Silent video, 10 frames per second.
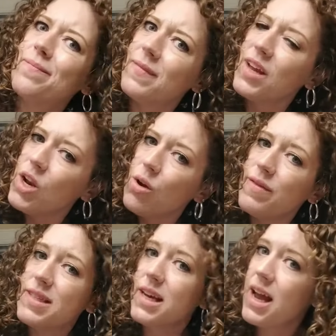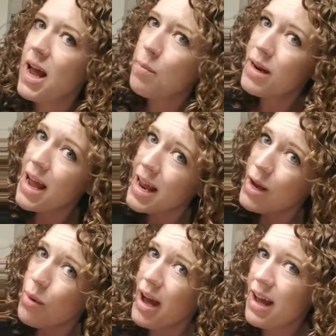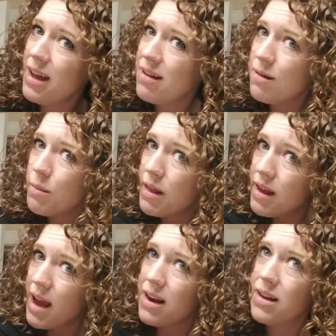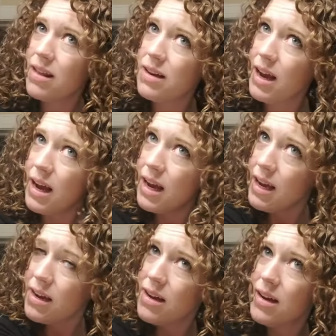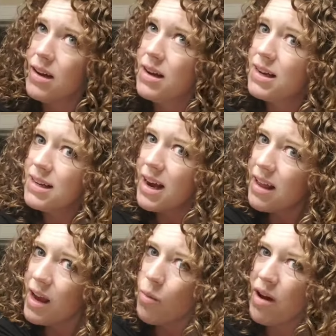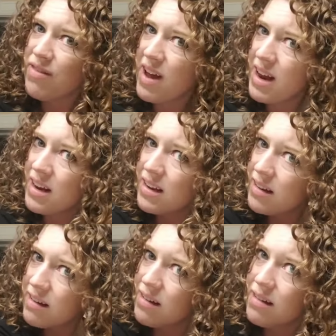you know, if it's going to happen anyway, by the end of the day, kind of like, why fight it?